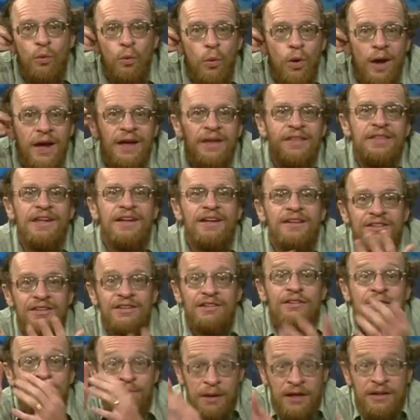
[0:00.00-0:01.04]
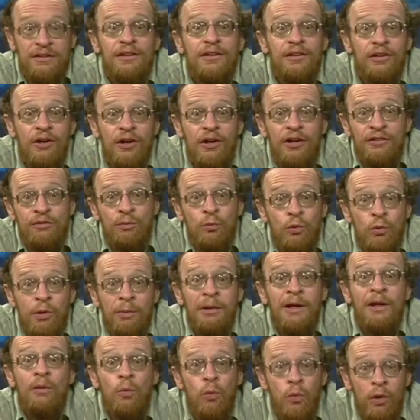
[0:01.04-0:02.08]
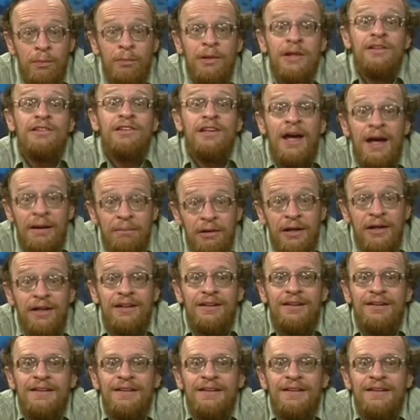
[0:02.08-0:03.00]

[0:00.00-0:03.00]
a way that is expected to cause warming. Warming is happening.